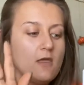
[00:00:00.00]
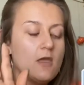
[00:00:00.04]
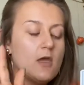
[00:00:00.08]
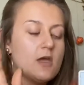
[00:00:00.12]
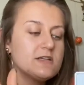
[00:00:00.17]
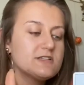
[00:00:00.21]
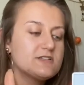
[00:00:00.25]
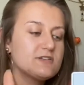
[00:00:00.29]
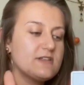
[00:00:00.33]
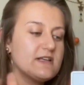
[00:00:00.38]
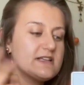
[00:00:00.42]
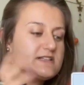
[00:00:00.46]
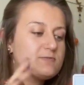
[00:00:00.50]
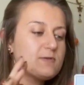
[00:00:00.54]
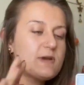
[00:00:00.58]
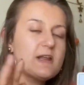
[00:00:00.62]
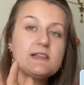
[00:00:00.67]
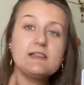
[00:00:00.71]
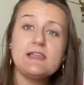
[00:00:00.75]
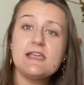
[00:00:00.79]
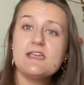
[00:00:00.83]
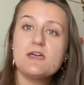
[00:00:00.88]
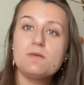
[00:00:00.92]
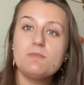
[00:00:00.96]
So that's what I
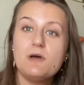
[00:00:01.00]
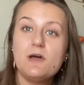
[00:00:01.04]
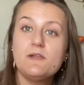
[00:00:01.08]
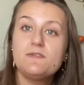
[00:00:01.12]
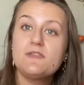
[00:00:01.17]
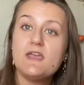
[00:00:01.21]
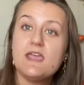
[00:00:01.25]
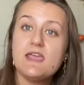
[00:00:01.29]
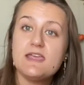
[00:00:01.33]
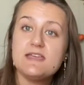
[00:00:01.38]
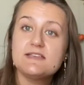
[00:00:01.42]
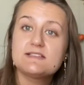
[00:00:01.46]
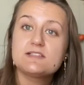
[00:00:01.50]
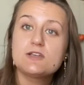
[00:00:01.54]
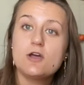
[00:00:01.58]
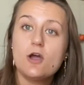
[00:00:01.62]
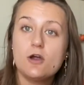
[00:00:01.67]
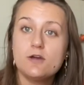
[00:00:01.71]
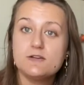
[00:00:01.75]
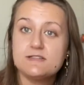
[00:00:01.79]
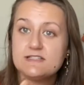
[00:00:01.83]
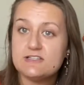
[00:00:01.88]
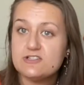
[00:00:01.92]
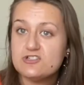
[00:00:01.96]
like about the Ace
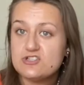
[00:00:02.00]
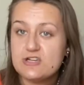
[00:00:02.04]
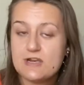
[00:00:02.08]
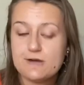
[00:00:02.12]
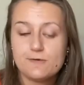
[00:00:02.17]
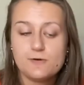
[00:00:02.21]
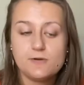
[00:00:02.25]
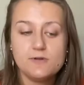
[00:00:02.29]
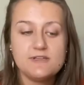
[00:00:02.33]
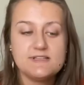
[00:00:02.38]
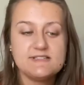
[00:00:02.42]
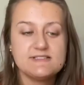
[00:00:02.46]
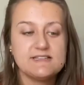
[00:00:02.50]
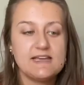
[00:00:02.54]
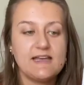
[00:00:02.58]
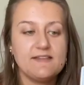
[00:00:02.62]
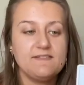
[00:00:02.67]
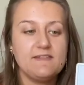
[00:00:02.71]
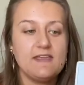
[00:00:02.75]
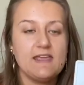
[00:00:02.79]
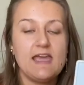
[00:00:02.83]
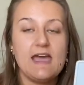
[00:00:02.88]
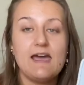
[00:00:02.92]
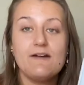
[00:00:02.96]
cards in general, is that
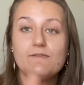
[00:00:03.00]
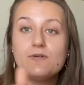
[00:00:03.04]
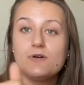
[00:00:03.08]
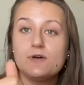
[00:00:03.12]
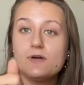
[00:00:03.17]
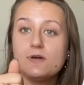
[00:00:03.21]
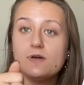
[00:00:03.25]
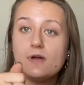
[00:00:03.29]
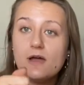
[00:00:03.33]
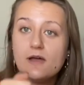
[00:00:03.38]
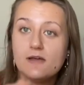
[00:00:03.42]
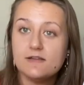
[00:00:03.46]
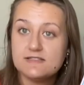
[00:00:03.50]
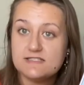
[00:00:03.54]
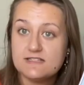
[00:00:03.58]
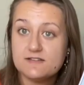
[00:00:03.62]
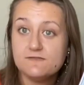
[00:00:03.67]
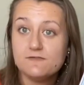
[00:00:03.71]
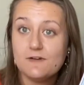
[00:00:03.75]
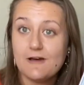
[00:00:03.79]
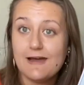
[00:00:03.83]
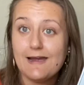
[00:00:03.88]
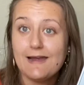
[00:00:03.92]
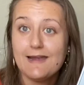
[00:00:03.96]
they have a
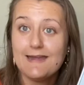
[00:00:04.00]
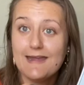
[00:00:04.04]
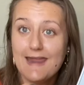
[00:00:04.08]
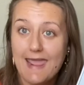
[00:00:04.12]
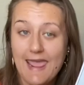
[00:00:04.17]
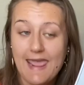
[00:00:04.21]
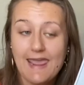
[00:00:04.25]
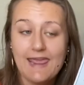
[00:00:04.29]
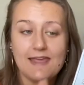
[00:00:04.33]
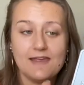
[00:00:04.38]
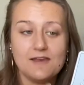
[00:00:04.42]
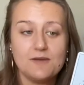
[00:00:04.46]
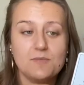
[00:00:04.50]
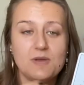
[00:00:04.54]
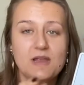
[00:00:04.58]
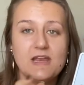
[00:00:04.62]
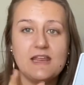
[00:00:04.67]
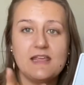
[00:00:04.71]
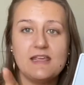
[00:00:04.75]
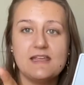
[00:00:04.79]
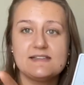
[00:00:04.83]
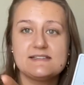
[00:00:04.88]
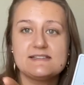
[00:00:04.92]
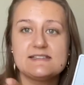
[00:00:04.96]
divine hand,
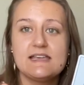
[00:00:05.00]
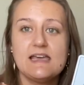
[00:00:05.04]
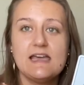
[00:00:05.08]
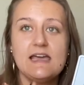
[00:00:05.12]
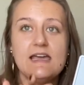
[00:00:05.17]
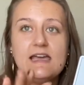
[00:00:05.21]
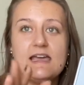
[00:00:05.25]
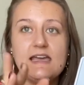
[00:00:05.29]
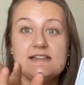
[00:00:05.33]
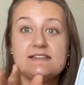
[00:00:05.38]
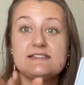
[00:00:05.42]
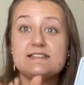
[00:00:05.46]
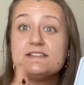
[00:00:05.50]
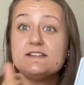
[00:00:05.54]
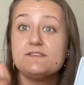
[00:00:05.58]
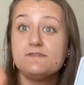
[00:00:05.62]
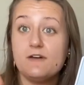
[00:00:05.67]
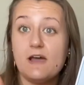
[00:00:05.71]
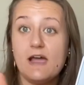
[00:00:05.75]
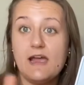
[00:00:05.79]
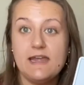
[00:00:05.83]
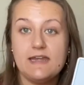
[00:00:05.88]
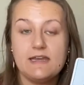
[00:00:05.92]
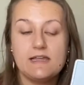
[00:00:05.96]
meaning it's
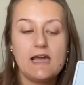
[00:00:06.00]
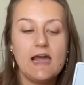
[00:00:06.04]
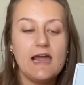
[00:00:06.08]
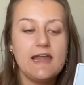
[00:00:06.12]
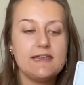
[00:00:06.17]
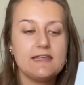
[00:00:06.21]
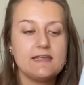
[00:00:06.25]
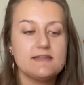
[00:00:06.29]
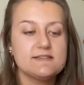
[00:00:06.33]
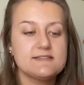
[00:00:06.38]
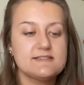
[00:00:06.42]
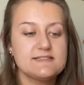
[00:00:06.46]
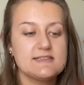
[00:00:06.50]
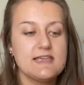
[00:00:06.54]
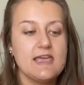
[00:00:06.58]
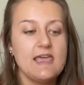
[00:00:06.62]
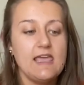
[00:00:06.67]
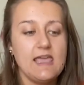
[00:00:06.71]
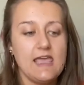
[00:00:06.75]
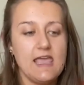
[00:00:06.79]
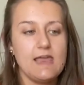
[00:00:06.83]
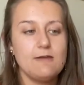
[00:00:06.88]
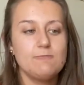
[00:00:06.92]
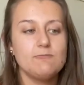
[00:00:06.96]
divine guidance.
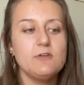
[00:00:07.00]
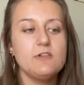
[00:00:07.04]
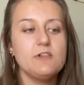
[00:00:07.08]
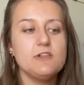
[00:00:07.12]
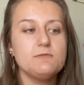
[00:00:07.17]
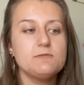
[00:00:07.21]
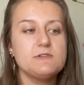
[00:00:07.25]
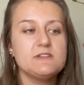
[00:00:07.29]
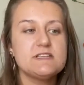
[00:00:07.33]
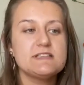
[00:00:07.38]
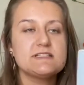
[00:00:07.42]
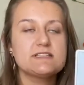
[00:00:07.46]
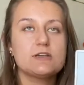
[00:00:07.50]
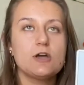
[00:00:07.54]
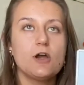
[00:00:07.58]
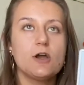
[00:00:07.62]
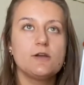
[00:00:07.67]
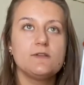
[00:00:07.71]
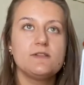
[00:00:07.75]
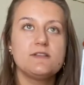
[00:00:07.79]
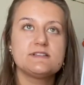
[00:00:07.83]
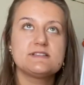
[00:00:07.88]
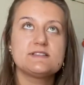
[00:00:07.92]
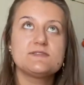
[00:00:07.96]
And really with this
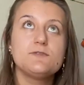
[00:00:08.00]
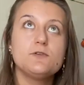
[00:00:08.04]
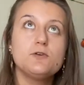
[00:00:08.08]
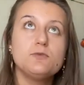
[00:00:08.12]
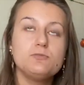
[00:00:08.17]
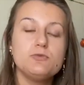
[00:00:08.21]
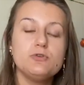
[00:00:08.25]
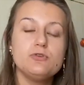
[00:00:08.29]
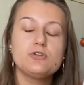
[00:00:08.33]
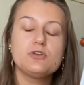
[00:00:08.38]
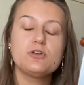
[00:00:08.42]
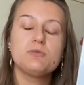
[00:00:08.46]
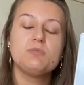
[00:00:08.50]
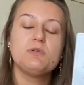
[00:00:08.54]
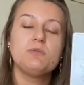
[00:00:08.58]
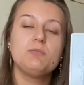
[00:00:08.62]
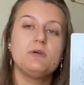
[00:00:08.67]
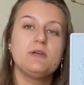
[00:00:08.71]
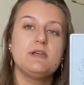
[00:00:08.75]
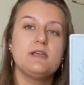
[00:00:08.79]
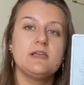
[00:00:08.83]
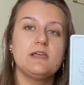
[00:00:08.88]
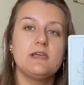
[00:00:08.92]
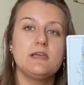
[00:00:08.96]
card, this full moon could be
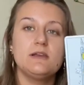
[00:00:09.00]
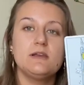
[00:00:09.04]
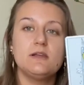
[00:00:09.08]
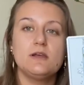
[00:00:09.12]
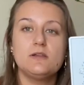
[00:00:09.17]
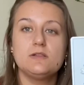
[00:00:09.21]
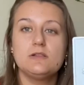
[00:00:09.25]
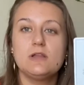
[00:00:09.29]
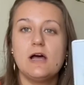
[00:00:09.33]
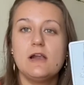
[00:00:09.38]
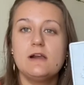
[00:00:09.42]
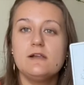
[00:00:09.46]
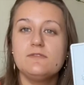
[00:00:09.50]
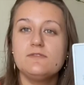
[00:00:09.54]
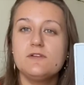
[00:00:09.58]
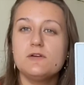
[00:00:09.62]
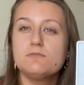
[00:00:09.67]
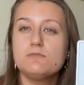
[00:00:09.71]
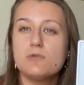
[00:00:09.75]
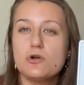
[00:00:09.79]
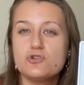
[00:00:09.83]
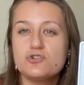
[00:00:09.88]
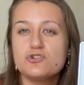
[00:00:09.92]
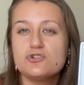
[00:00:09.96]
bringing in a lot of
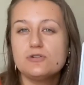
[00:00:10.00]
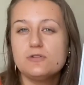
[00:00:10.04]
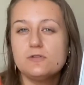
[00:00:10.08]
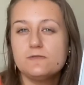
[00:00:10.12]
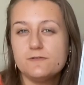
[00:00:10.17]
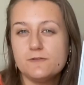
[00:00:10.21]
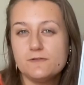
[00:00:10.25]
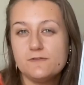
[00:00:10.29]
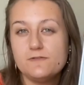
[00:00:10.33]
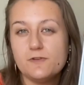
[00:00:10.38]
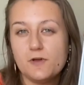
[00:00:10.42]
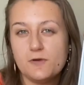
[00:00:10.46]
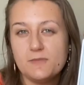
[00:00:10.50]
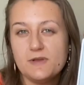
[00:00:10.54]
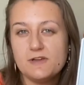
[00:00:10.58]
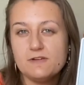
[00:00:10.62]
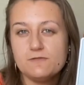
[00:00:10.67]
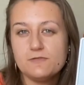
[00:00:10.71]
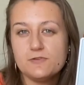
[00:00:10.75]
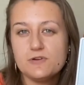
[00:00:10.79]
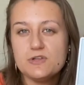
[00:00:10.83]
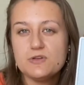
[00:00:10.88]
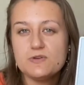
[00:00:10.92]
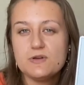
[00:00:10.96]
emotional fulfillment
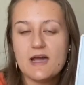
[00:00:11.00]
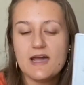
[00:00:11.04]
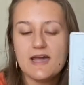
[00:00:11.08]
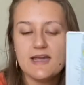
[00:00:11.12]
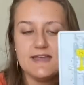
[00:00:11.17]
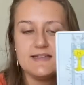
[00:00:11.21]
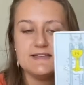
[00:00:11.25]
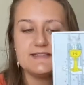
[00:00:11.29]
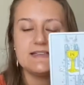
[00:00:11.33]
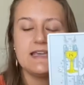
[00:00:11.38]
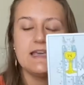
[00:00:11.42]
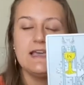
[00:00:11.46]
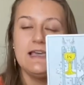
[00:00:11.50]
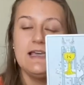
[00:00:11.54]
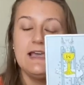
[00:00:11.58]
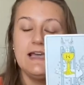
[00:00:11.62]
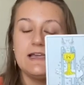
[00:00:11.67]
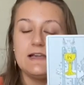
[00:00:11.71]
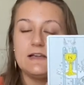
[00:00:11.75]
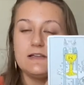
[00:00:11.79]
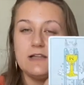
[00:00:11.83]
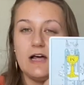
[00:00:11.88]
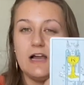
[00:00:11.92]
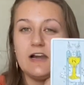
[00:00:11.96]
for you guys
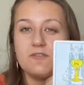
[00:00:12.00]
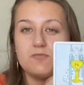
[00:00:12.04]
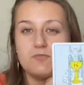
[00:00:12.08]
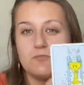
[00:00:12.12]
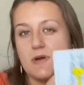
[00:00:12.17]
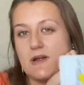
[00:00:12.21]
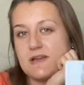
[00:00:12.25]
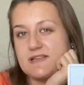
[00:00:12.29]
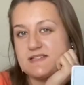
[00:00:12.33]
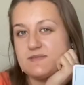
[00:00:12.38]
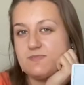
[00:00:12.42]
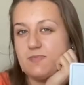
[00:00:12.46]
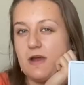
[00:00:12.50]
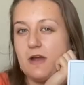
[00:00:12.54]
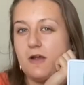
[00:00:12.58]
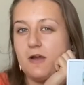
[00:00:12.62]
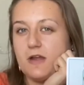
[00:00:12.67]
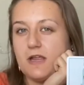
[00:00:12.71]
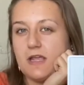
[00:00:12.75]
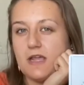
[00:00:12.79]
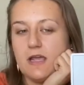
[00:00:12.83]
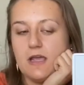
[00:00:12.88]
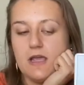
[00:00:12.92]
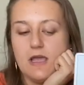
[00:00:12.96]
and a lot of
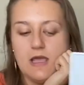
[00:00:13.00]
prosperity.